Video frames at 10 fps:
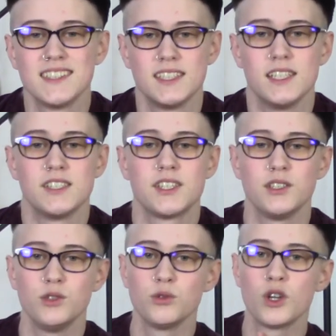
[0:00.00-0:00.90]
is that
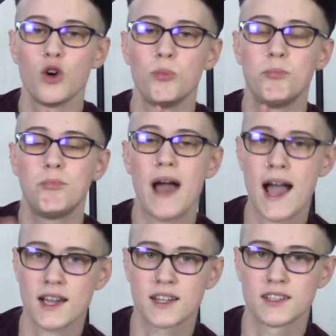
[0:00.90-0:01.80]
you go
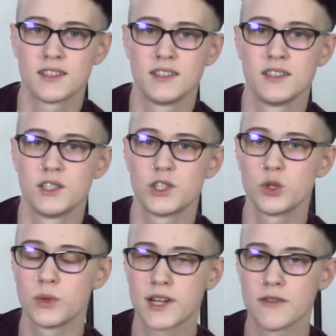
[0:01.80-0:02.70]
back to
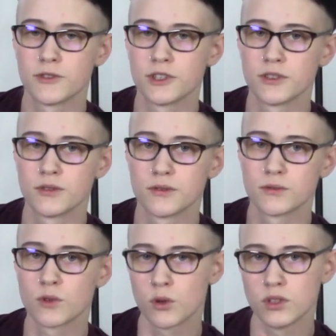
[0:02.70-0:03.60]
whatever
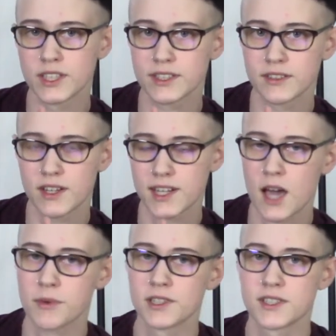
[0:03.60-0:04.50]
role in
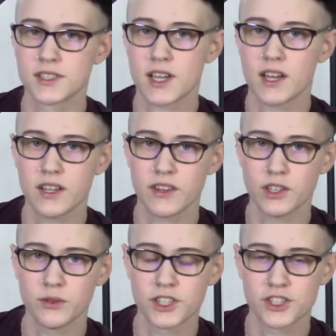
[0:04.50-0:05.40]
capitalist society that
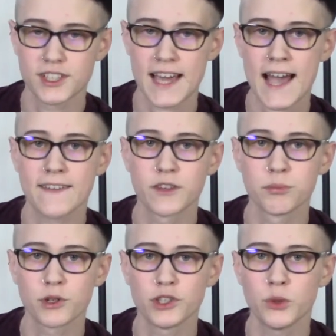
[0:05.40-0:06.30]
you initially had that
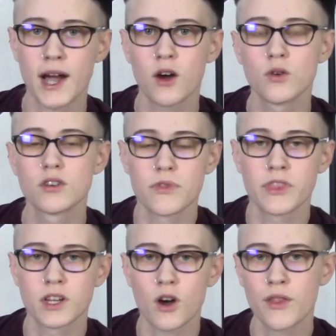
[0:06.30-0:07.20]
burnt you out,
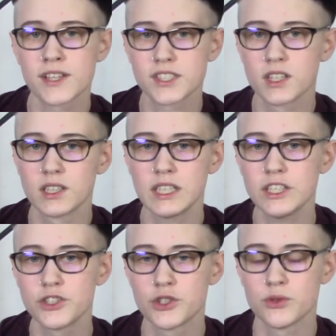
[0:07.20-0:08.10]
then all that's going to
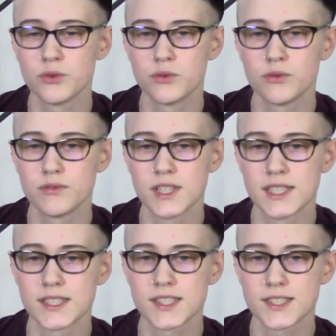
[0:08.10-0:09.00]
lead to
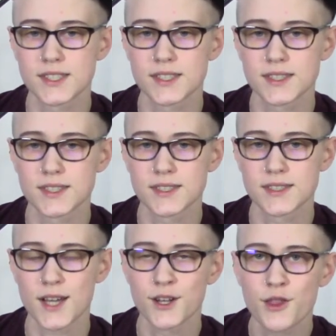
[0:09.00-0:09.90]
is
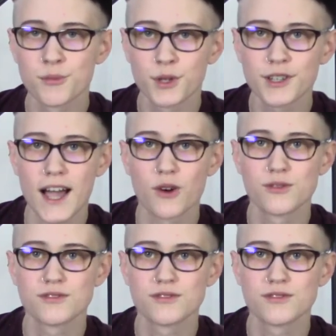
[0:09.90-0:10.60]
another burnout.